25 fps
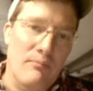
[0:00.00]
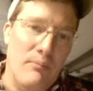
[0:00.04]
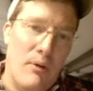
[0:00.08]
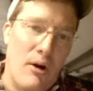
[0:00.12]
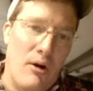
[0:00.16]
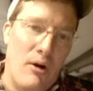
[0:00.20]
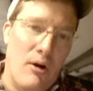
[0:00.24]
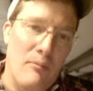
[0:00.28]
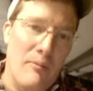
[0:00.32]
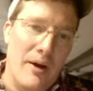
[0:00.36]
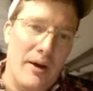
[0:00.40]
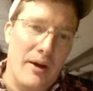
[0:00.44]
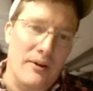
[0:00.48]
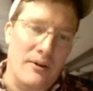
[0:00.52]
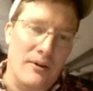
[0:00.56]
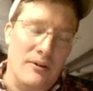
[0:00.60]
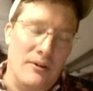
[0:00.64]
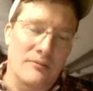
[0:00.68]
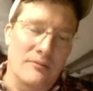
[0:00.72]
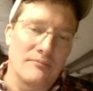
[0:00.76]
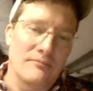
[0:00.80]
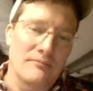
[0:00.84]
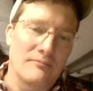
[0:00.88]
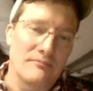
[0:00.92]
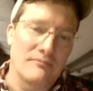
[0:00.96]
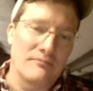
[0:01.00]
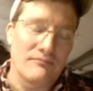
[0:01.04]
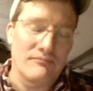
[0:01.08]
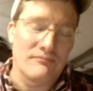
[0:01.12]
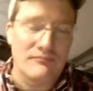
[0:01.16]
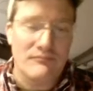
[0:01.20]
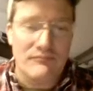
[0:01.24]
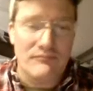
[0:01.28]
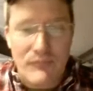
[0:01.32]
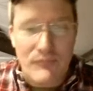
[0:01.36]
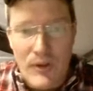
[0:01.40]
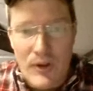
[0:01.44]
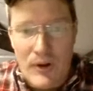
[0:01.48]
Metal,
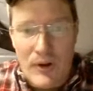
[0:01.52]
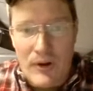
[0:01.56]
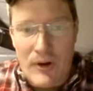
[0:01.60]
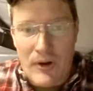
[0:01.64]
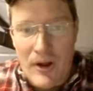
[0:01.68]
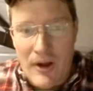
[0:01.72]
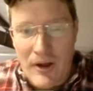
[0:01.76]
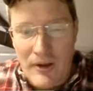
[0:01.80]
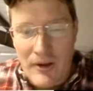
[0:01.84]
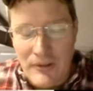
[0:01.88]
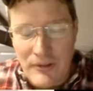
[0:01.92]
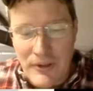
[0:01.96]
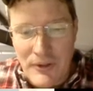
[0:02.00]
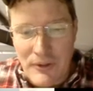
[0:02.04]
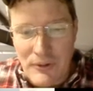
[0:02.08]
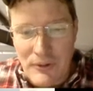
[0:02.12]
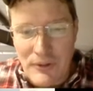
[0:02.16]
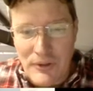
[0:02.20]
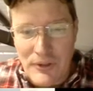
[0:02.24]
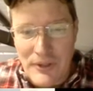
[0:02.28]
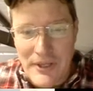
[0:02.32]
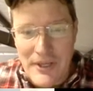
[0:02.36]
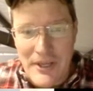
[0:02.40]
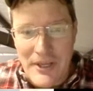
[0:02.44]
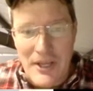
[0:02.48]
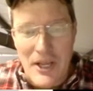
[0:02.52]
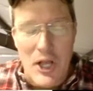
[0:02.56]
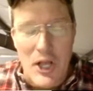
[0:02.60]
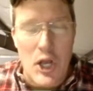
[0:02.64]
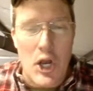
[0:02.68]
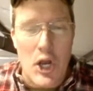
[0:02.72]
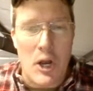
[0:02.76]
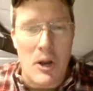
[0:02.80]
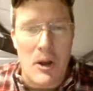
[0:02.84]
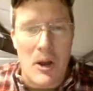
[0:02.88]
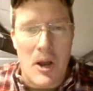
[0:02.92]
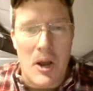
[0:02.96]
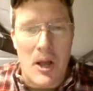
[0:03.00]
they're literally
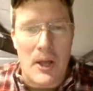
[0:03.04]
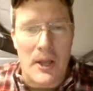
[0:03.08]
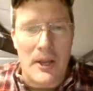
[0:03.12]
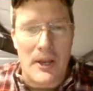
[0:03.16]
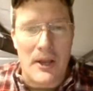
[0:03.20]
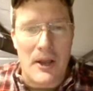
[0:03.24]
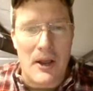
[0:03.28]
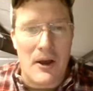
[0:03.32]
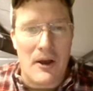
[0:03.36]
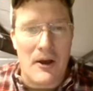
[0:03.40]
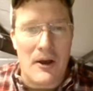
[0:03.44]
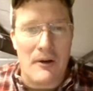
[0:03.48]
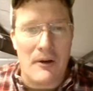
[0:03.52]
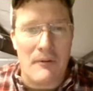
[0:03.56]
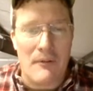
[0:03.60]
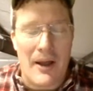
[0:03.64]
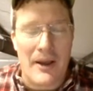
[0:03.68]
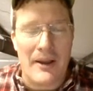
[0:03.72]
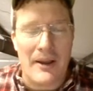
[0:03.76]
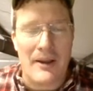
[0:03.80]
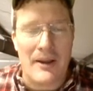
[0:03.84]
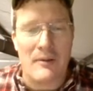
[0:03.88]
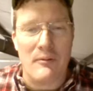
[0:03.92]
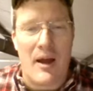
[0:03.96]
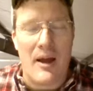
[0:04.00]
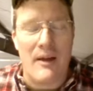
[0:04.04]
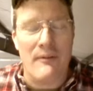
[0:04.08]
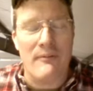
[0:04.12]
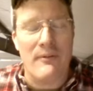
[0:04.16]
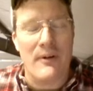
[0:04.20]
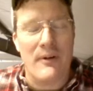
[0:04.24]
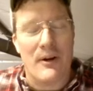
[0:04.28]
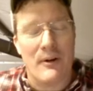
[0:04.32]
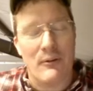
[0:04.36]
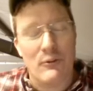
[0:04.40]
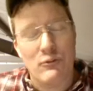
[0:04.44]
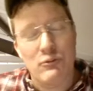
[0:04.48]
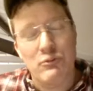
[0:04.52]
if
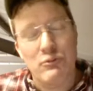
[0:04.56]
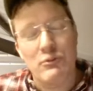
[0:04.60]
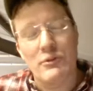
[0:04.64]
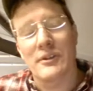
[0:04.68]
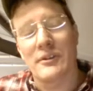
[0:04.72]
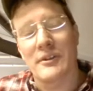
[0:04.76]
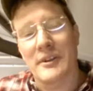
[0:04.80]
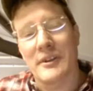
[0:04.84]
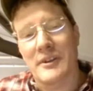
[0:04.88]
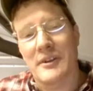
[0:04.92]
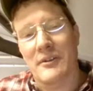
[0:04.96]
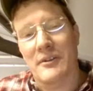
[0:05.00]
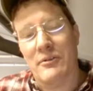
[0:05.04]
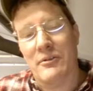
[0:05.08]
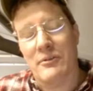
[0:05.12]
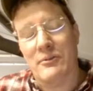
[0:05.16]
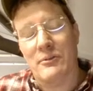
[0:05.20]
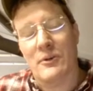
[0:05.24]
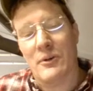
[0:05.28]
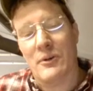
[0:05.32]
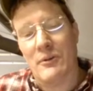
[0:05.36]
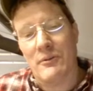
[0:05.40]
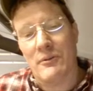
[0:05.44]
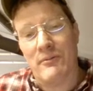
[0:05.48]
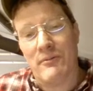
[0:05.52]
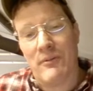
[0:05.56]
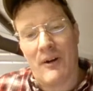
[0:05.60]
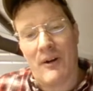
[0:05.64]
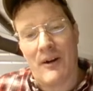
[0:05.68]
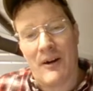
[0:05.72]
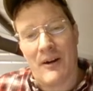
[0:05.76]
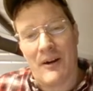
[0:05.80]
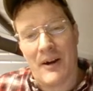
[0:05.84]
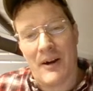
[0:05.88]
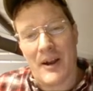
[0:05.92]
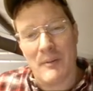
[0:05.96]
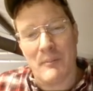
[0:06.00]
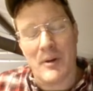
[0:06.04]
I really could throw
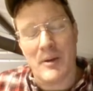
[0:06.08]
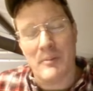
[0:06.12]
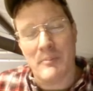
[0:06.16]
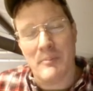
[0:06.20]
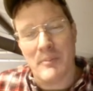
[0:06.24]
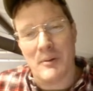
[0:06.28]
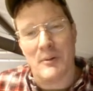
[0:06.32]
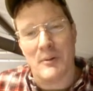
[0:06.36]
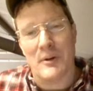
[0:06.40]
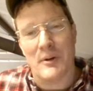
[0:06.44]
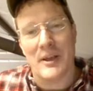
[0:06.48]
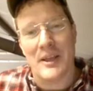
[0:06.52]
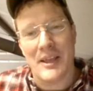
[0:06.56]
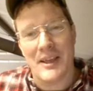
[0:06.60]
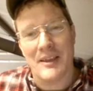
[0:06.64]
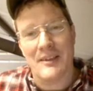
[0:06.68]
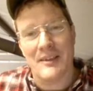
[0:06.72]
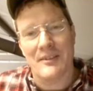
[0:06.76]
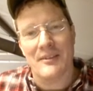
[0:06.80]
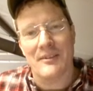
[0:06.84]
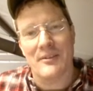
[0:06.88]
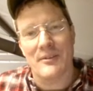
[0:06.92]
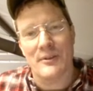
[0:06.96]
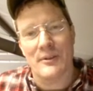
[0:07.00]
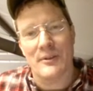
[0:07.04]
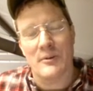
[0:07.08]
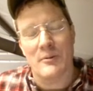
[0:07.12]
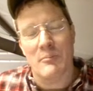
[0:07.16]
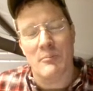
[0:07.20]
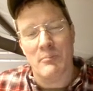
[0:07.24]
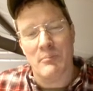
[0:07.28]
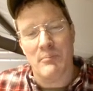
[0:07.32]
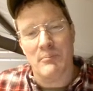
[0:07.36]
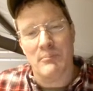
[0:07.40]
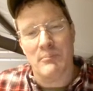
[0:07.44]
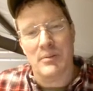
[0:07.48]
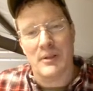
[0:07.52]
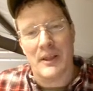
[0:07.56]
far, I might be able to hit their
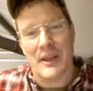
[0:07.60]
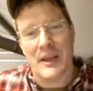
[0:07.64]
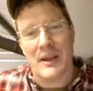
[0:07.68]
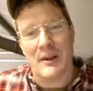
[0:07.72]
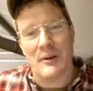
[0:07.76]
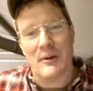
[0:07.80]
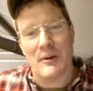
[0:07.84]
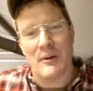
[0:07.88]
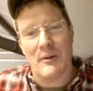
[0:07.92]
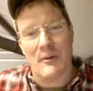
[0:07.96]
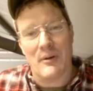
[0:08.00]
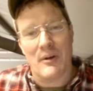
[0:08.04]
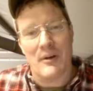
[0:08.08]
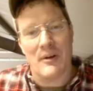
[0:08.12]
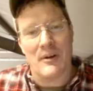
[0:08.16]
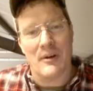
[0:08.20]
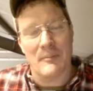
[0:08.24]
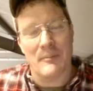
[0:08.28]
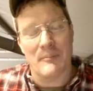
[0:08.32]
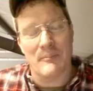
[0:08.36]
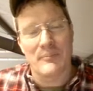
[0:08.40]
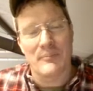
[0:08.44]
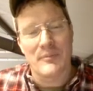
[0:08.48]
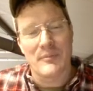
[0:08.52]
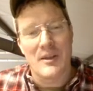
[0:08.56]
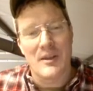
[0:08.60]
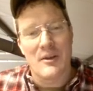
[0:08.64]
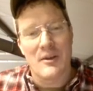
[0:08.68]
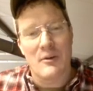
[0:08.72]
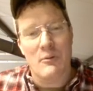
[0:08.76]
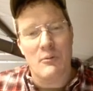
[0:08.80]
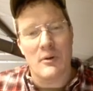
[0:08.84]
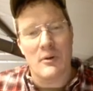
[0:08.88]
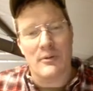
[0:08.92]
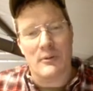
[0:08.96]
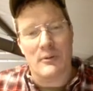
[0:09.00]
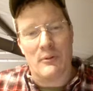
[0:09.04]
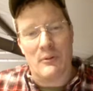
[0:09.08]
plant
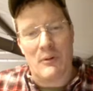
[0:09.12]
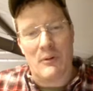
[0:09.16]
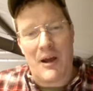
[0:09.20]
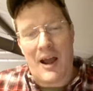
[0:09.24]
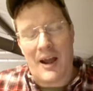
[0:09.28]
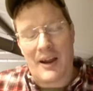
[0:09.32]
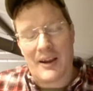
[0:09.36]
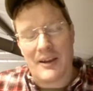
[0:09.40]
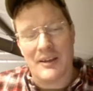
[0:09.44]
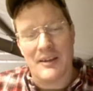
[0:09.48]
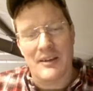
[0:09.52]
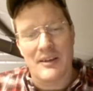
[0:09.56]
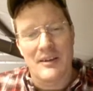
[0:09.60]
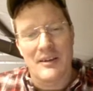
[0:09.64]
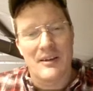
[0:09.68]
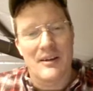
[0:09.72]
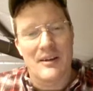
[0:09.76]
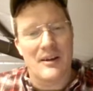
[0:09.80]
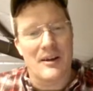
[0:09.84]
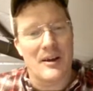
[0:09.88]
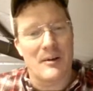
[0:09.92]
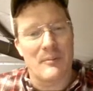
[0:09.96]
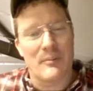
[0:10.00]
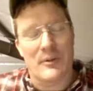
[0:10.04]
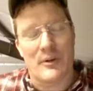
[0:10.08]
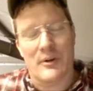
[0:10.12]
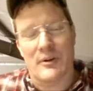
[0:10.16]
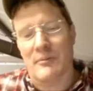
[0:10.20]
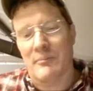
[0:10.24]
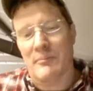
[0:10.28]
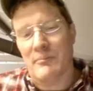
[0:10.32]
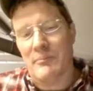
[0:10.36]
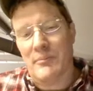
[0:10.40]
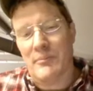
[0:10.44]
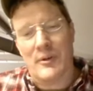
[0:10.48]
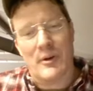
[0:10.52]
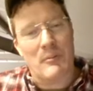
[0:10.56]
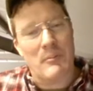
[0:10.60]
with a rock. They're
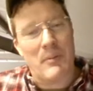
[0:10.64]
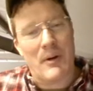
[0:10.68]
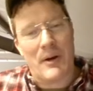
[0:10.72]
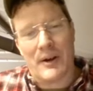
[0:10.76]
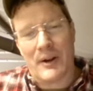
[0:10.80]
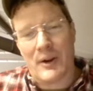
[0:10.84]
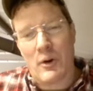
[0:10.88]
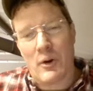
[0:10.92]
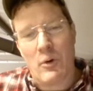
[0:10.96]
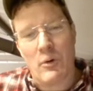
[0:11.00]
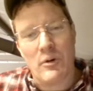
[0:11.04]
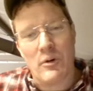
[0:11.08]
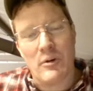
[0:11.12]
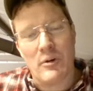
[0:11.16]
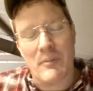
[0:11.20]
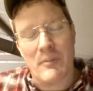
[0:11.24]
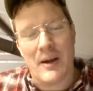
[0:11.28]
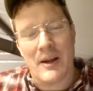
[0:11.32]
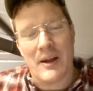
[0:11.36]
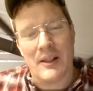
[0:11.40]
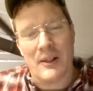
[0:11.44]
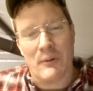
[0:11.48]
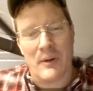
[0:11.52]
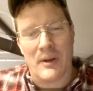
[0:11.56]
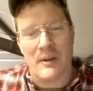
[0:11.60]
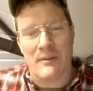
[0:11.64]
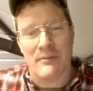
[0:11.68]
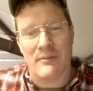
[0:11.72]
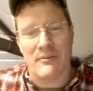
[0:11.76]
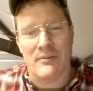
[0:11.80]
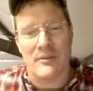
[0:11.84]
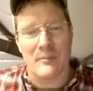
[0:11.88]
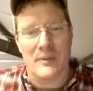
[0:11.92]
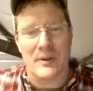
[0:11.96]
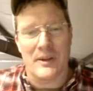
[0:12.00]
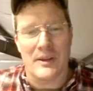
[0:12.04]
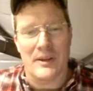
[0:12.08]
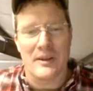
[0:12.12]
about a quarter mile away
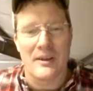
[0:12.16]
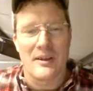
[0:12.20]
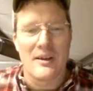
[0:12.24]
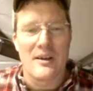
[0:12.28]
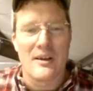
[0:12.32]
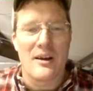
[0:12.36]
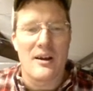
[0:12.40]
from me.